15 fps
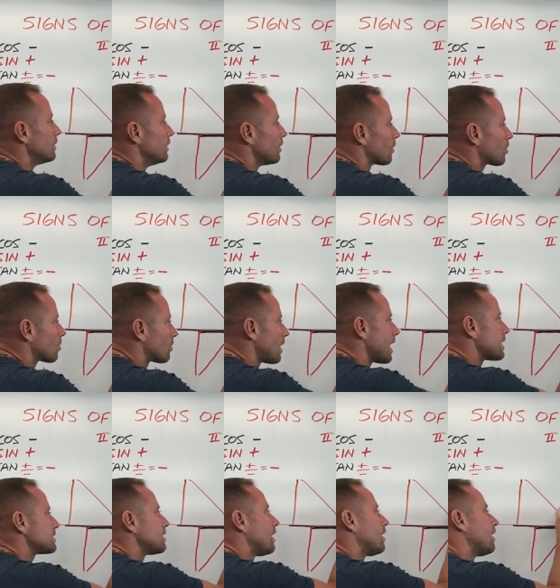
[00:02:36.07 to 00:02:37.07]
you know
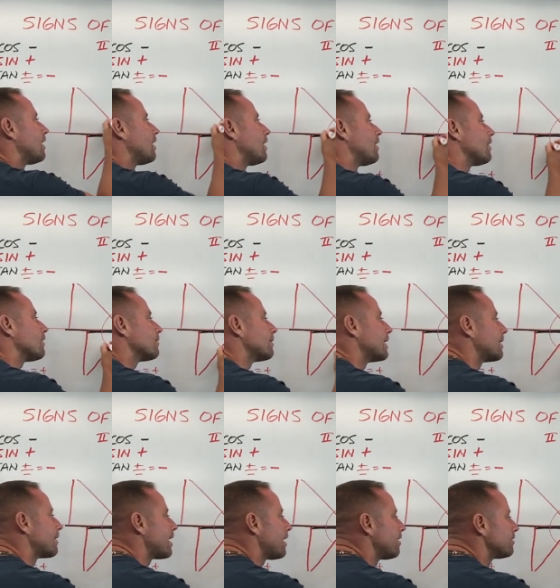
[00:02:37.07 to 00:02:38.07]
cranked all the way
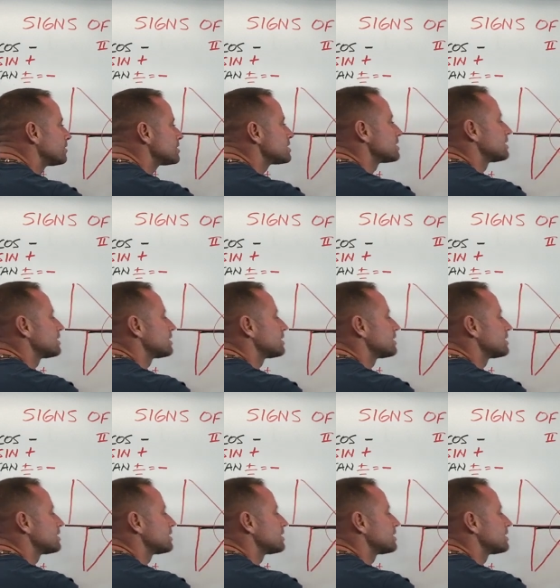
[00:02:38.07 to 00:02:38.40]
around